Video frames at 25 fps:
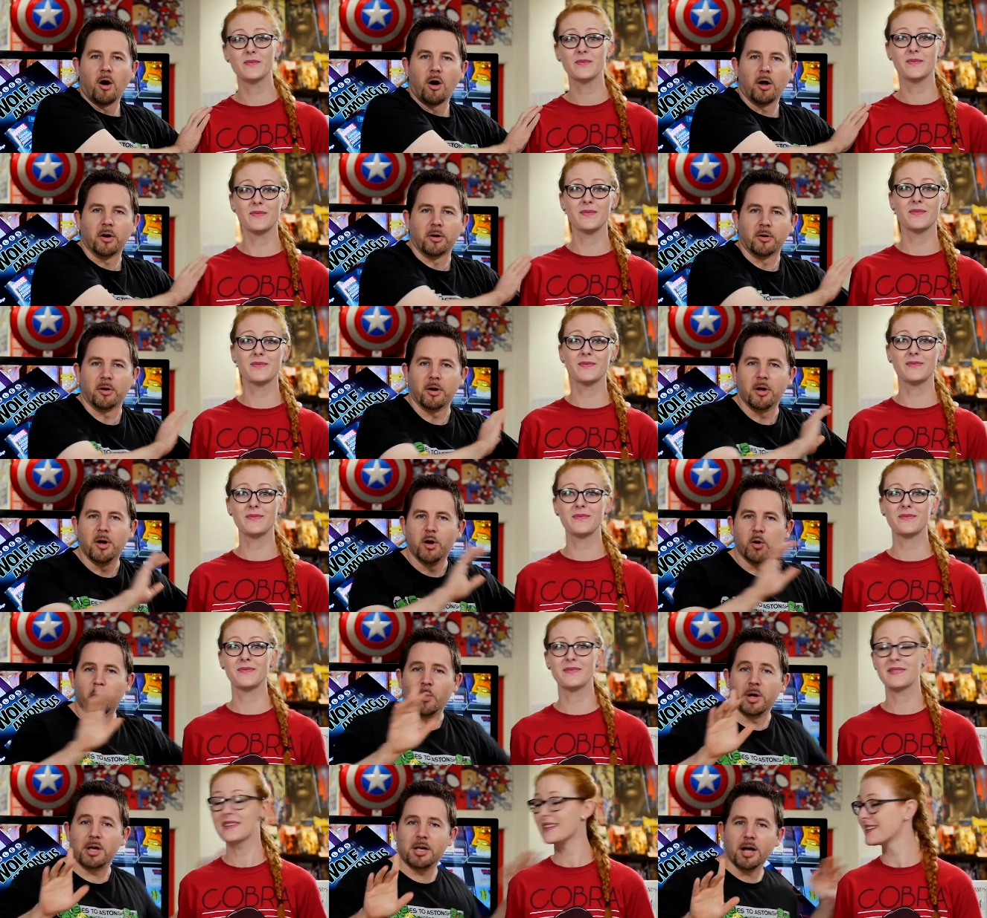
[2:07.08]
Speaker 1: on,
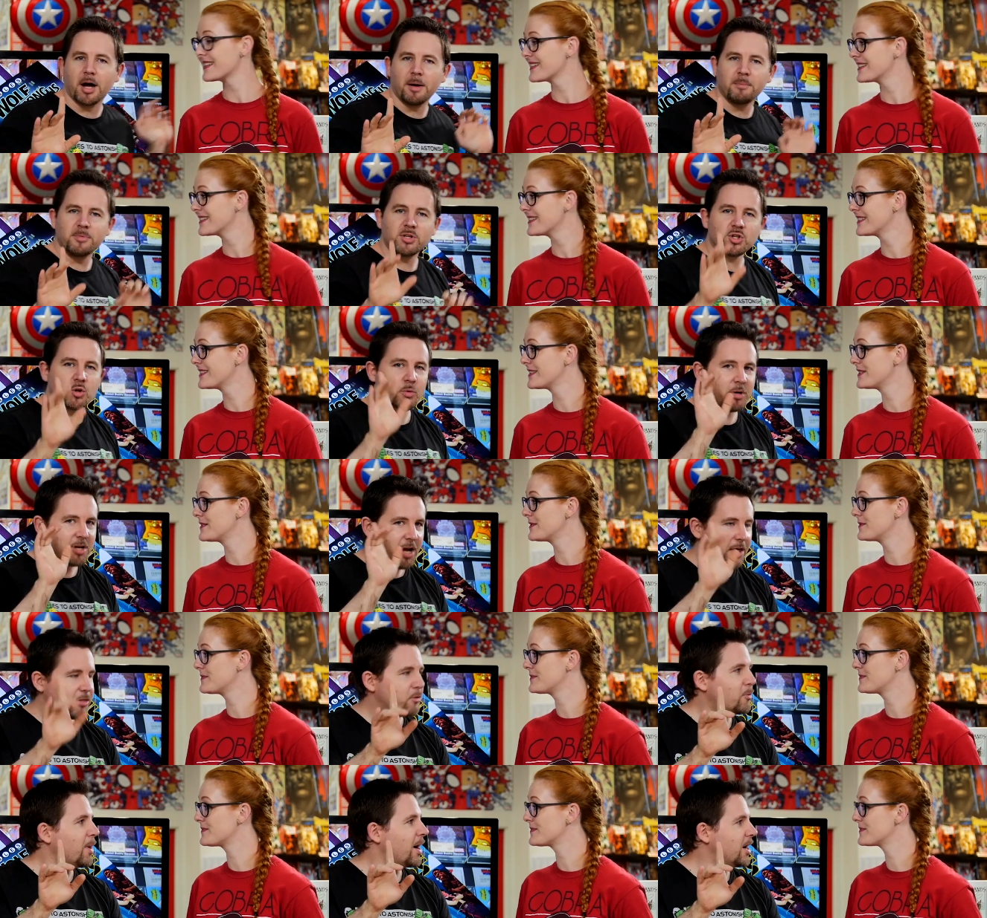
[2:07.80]
we come to
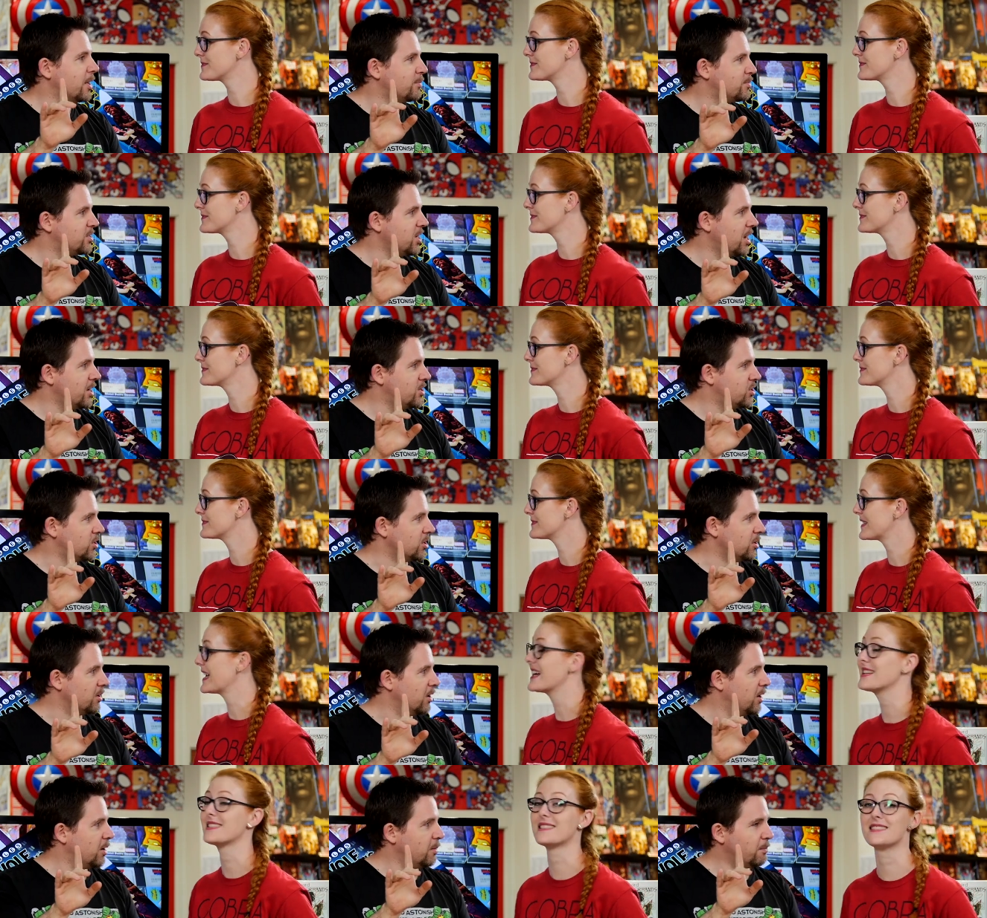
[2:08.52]
another adaptation.
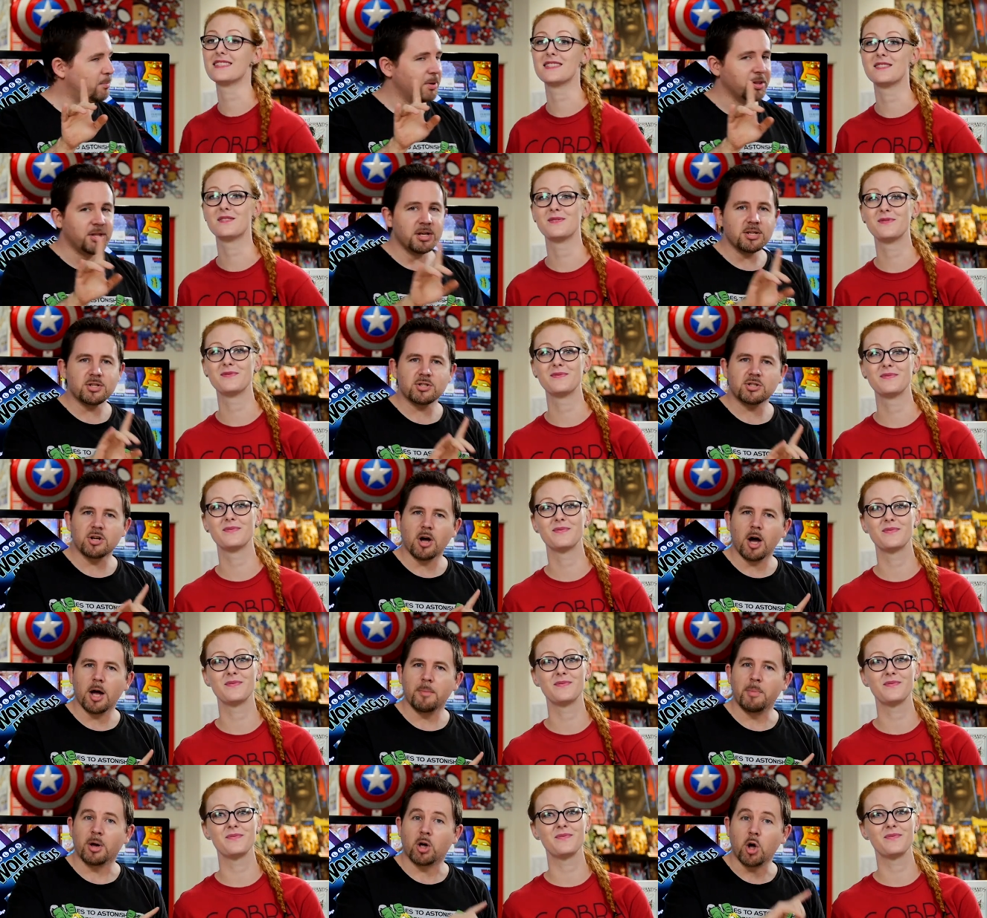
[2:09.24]
Yes. But this
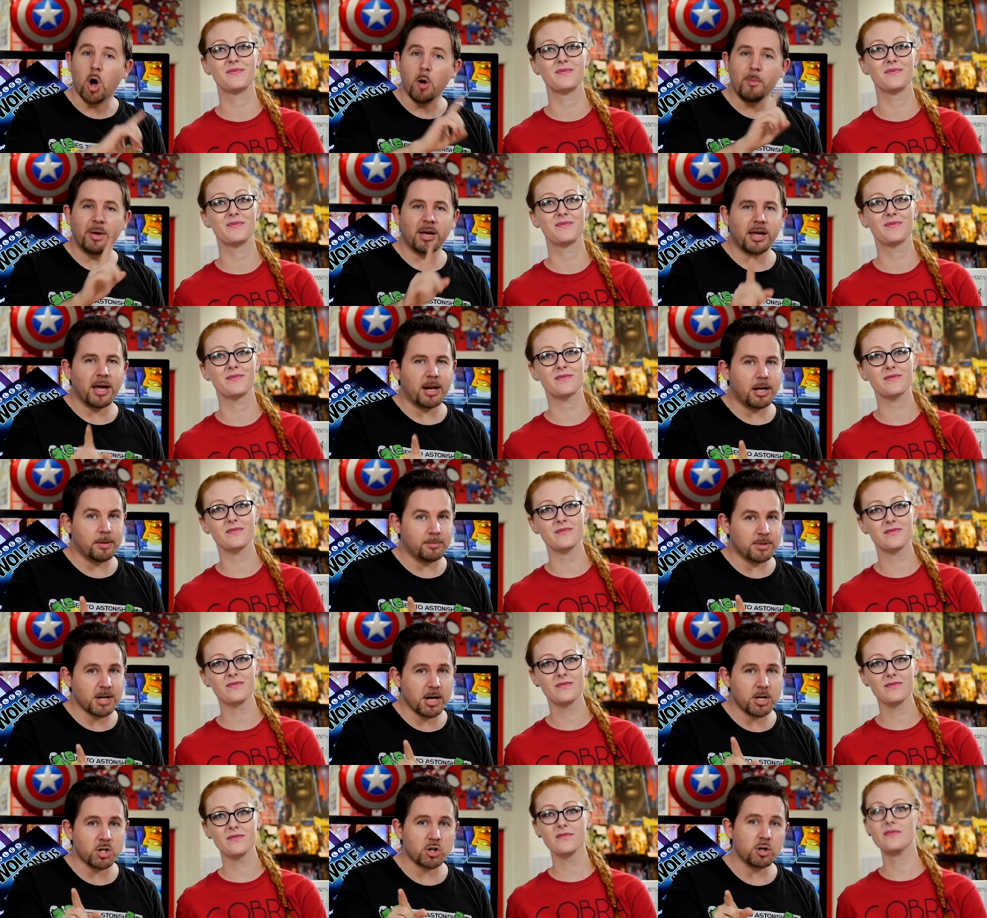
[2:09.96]
time a comic
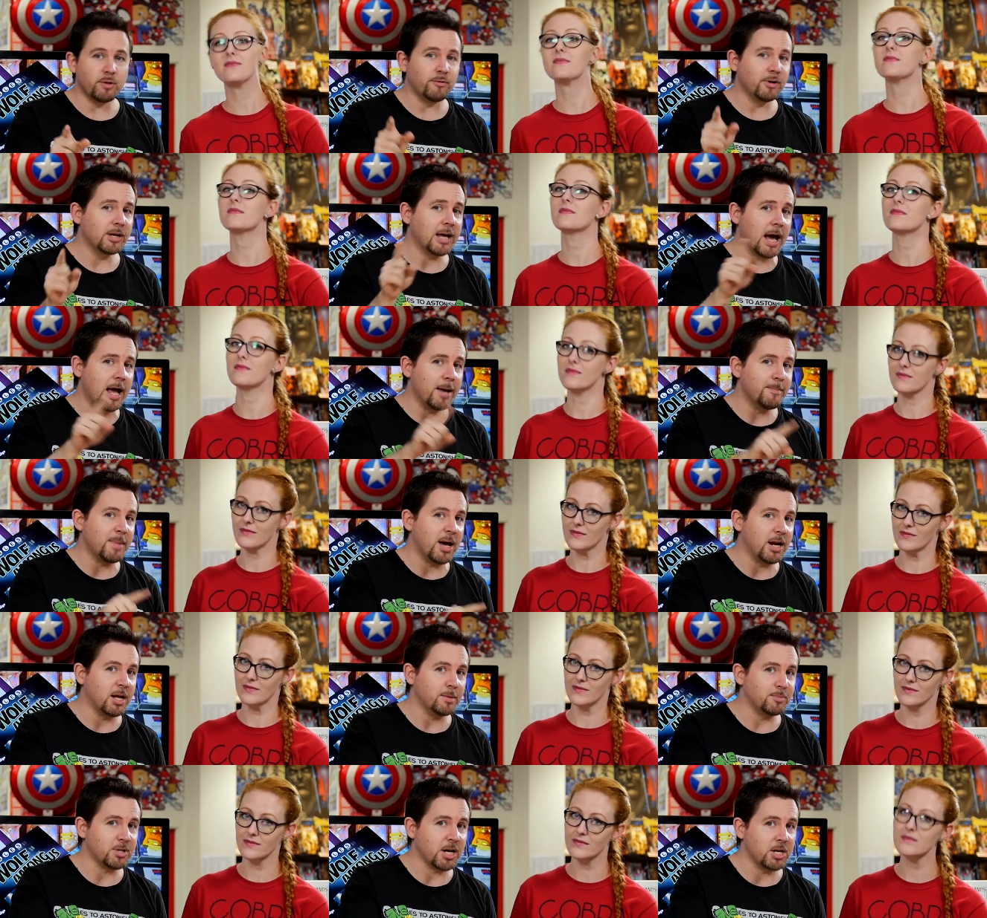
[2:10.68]
adaptation of a game
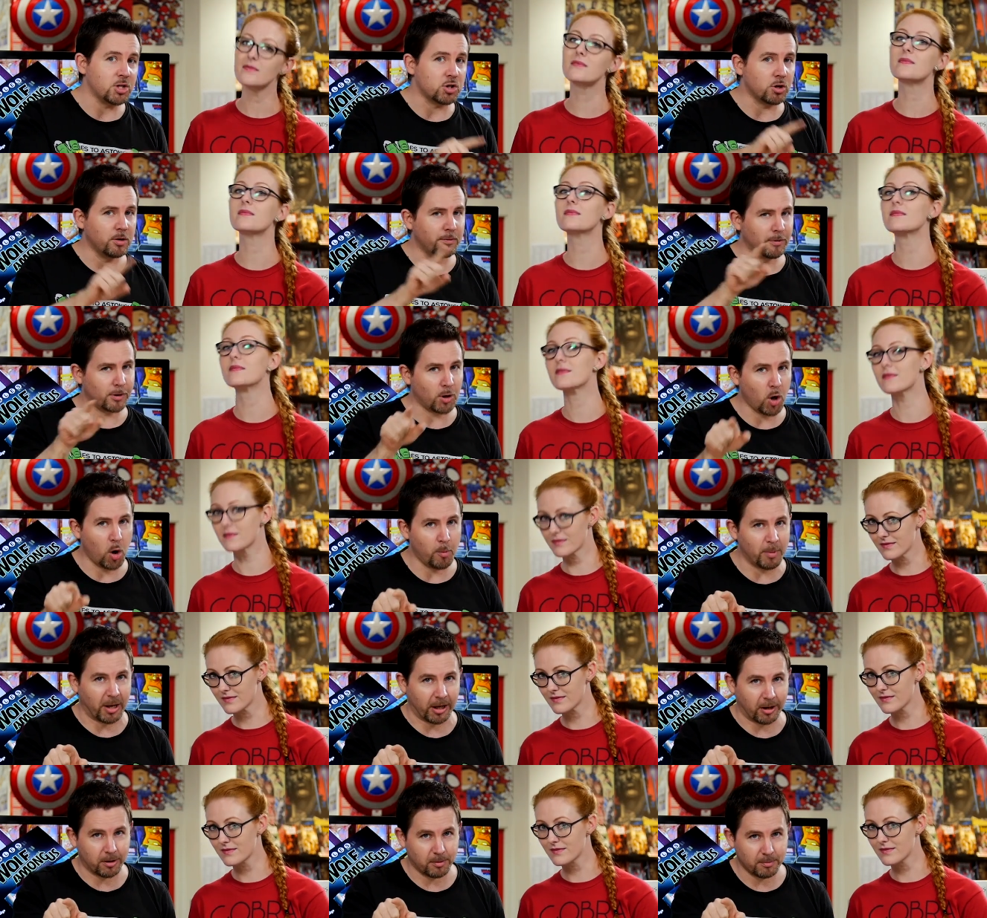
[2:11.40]
adaptation of a
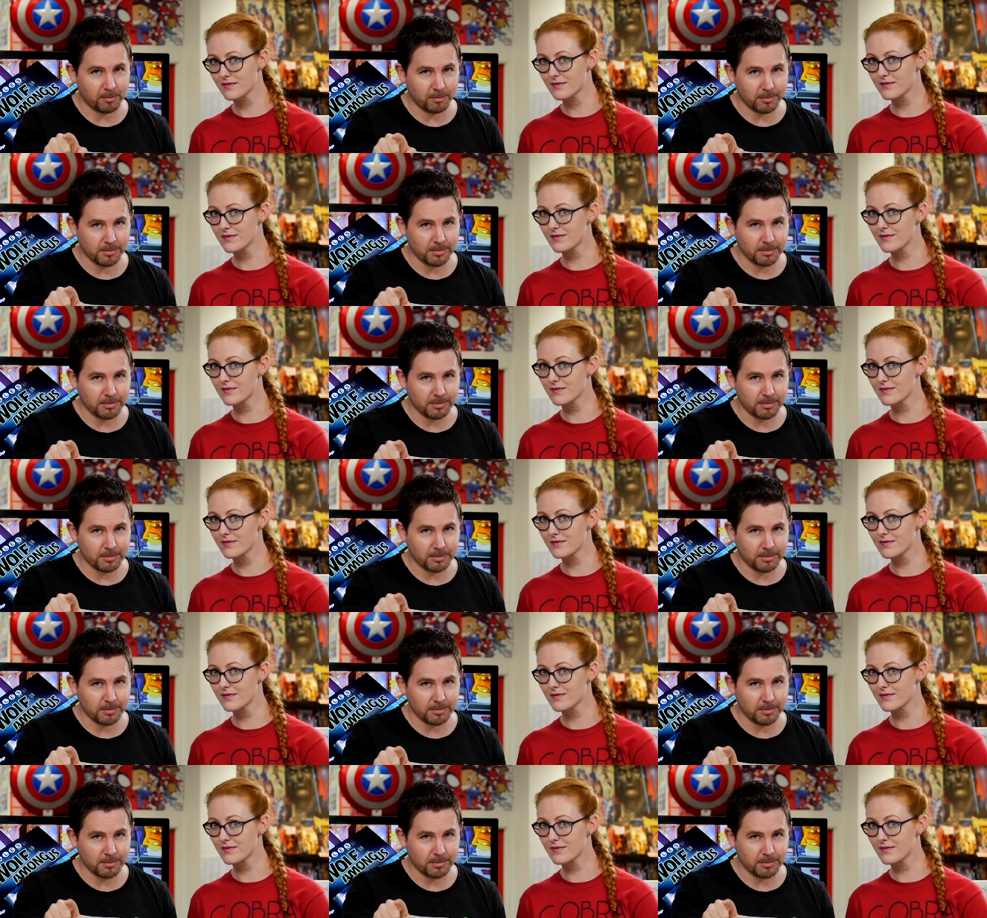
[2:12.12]
comic.